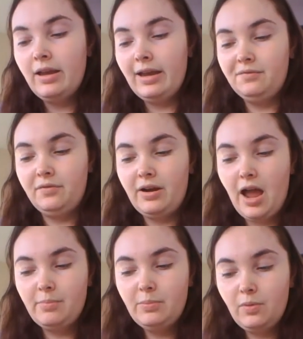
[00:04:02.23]
And for
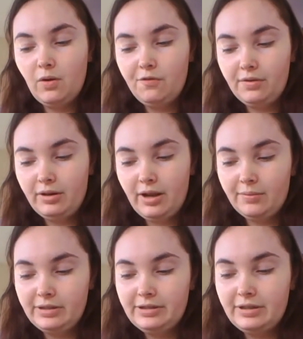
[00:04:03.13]
ibuprofen, I
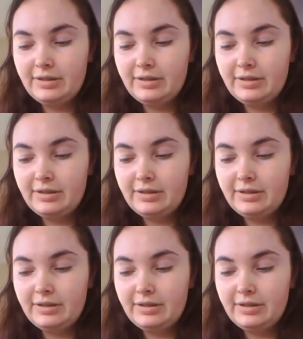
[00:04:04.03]
would need